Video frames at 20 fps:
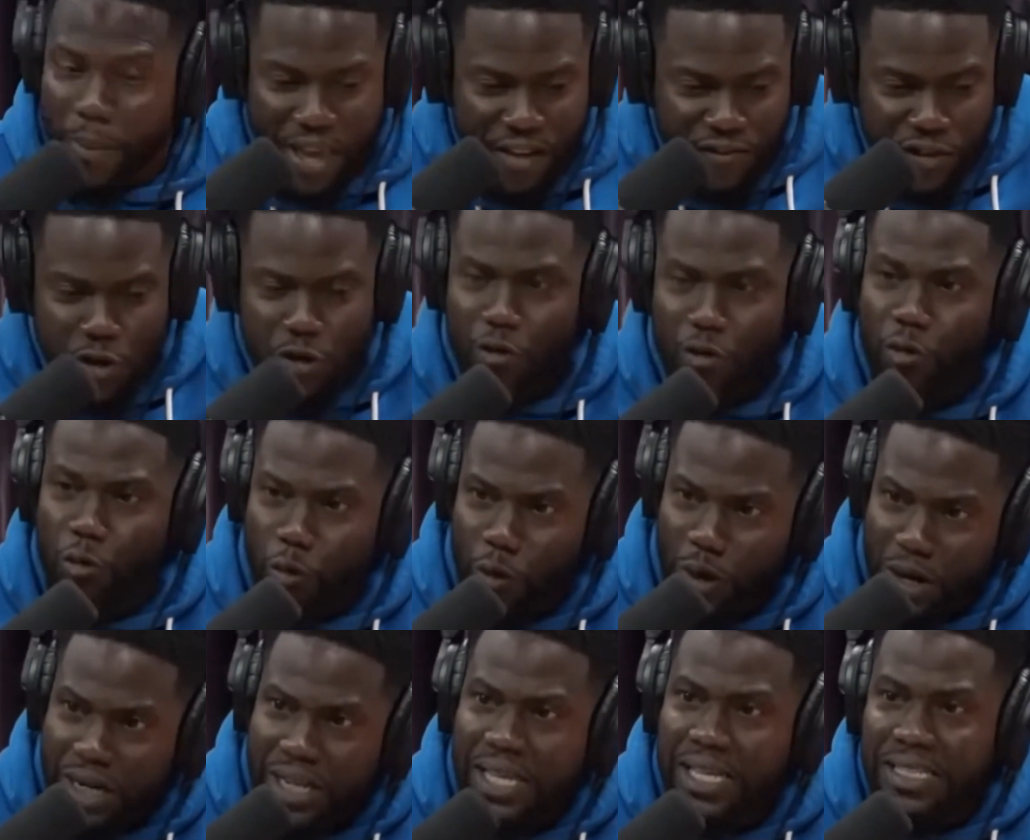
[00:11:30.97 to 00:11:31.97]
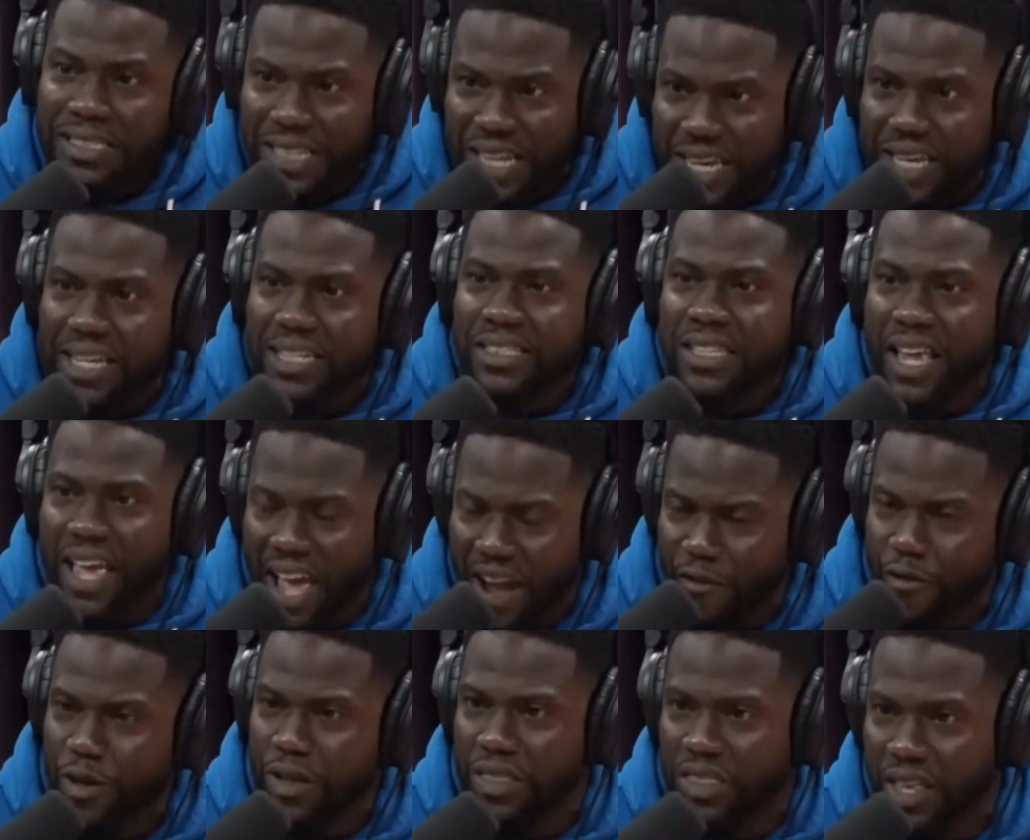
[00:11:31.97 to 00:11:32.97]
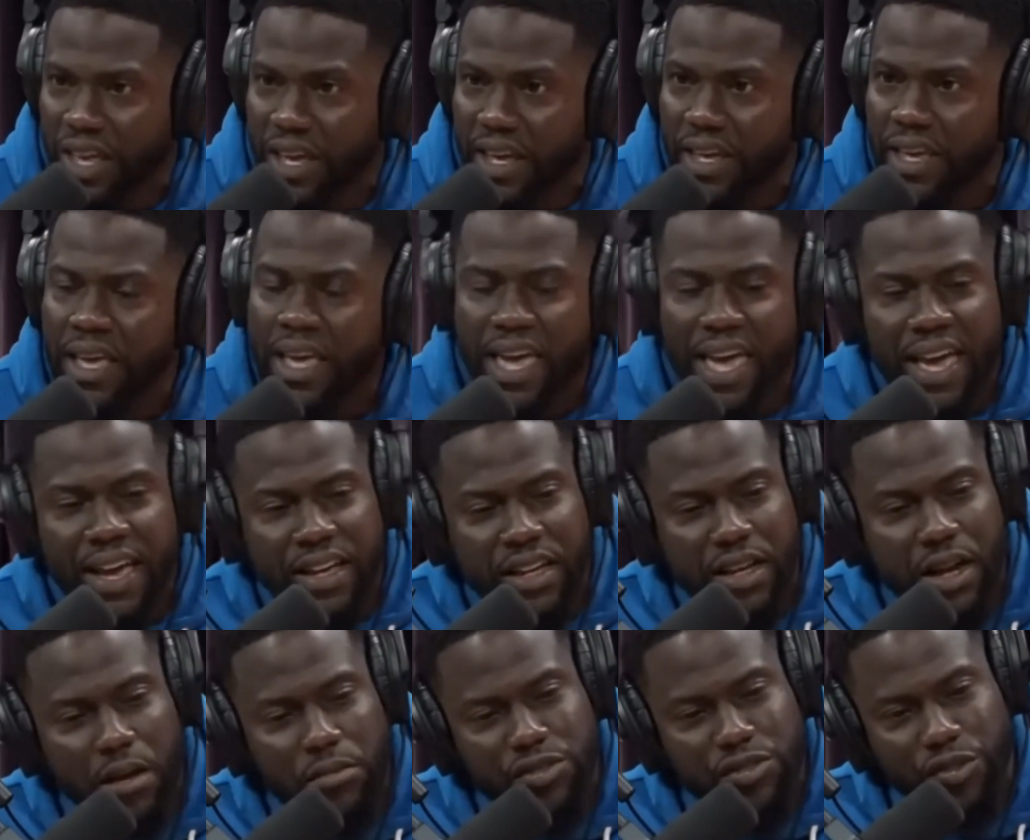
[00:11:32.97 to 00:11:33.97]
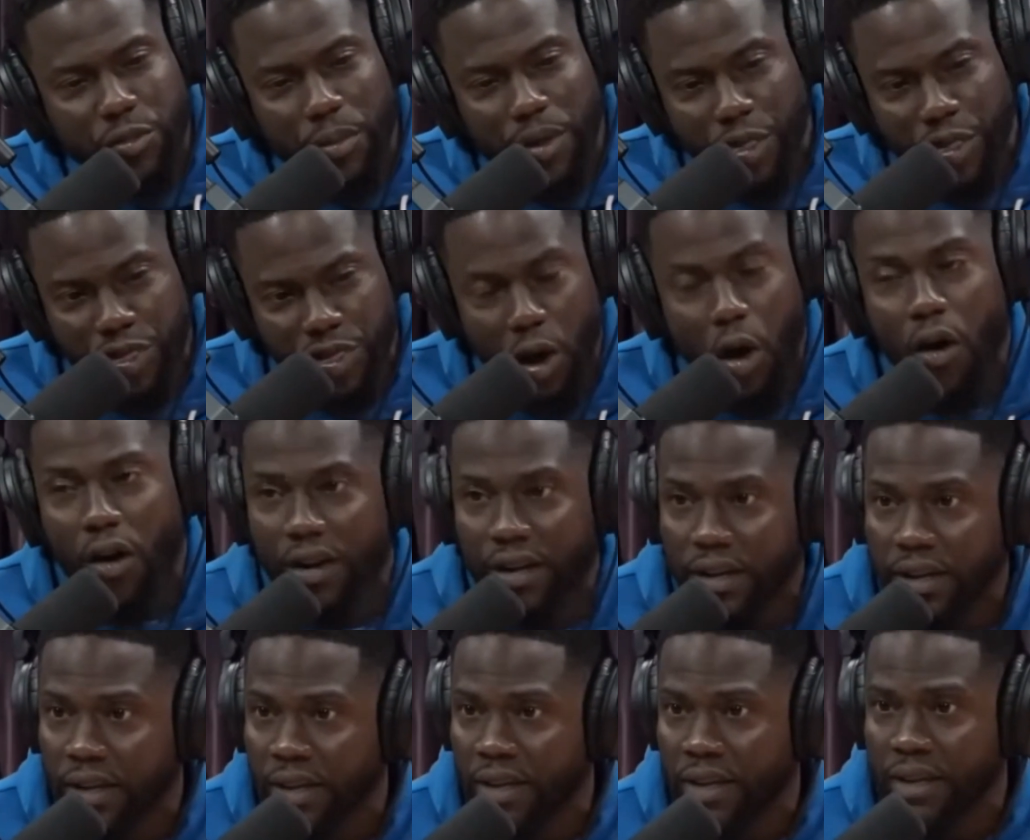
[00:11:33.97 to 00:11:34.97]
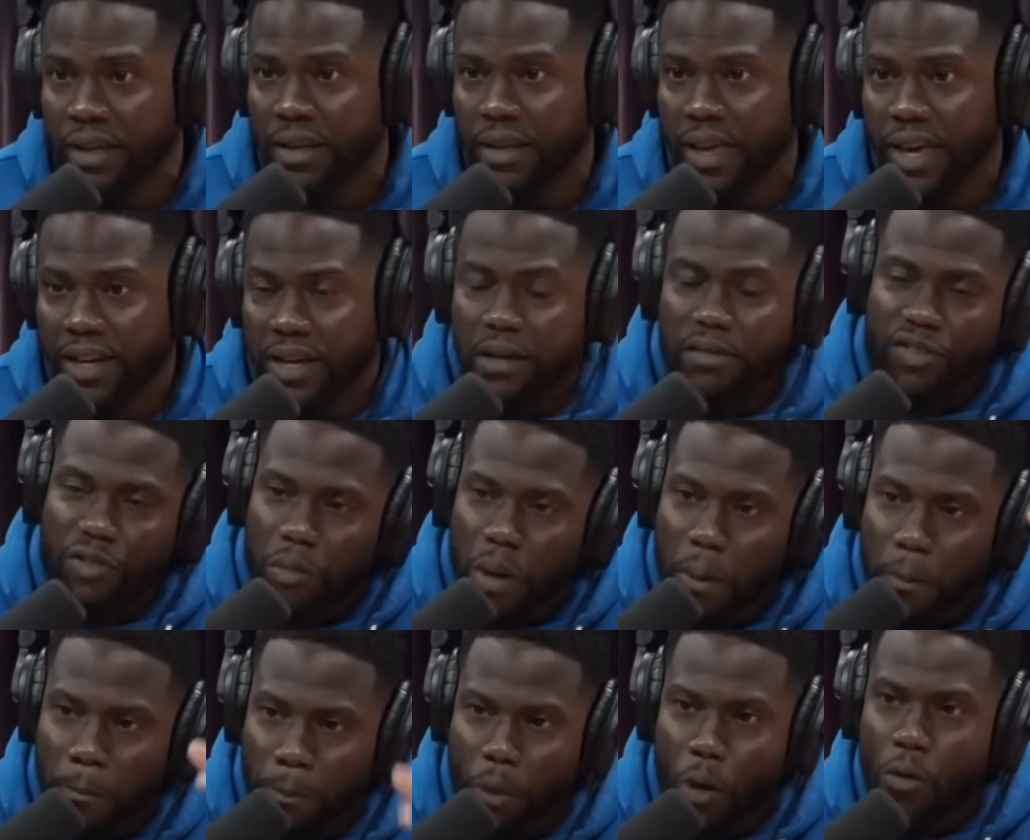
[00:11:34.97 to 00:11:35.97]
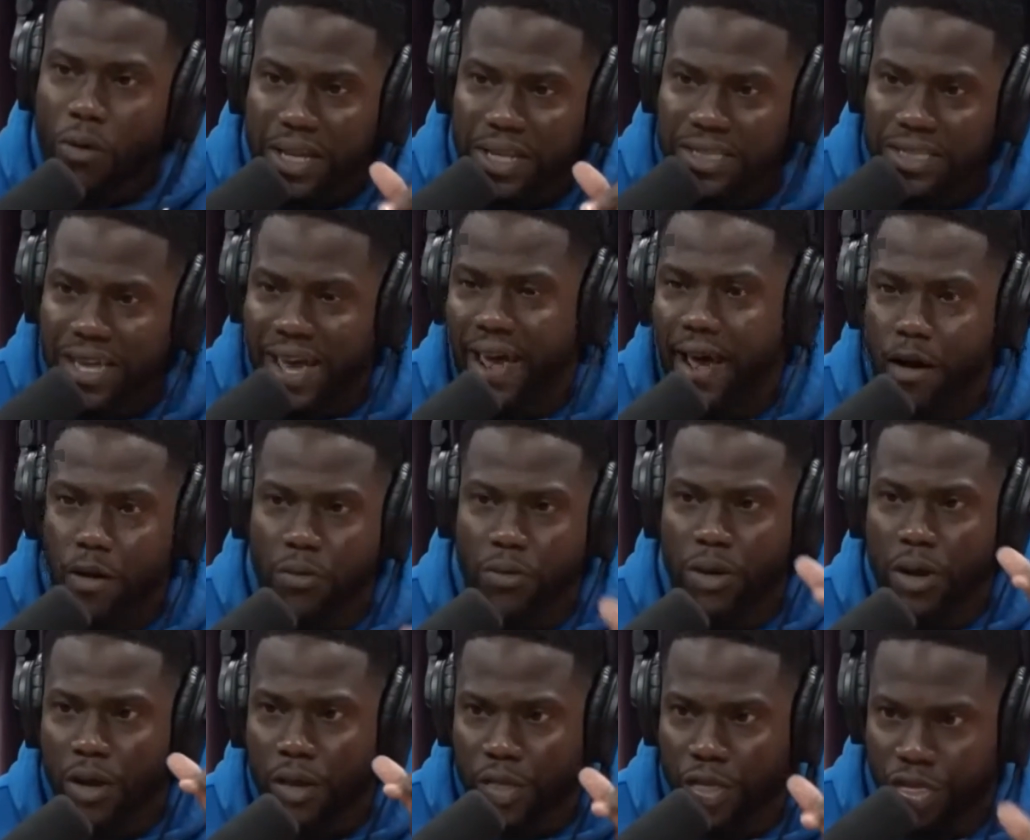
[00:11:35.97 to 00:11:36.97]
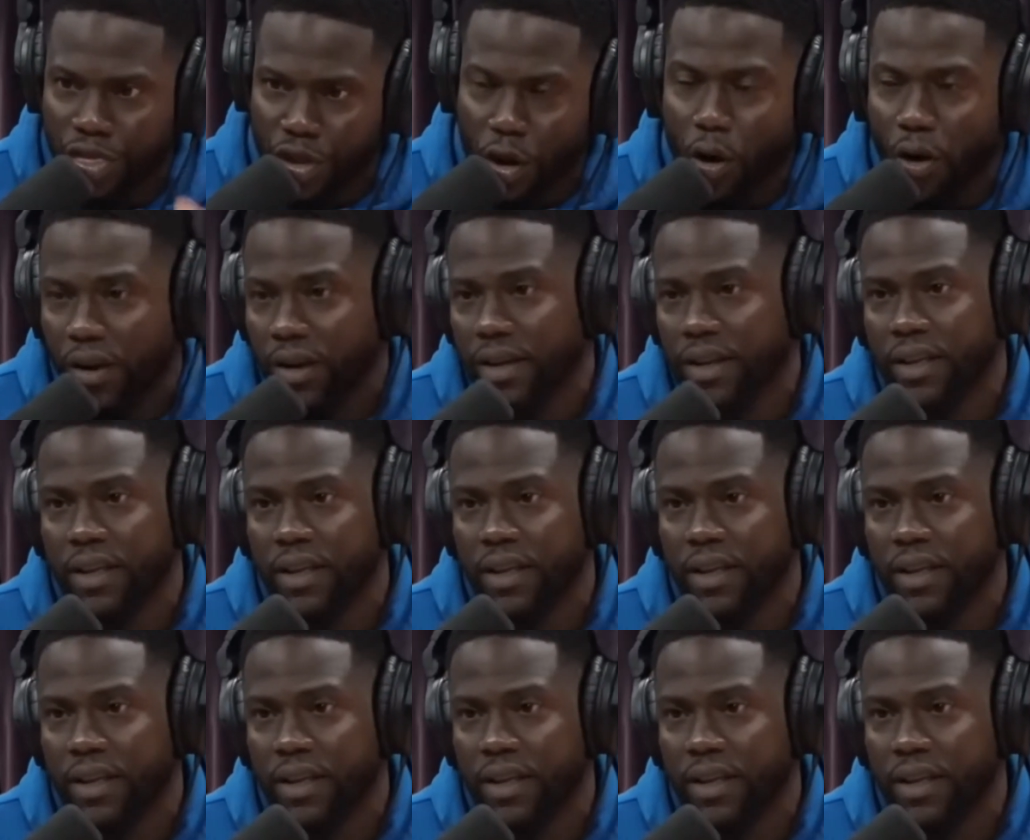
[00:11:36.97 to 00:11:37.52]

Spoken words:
If you really dig into everything, it comes from a thought. It comes from a broken down thought.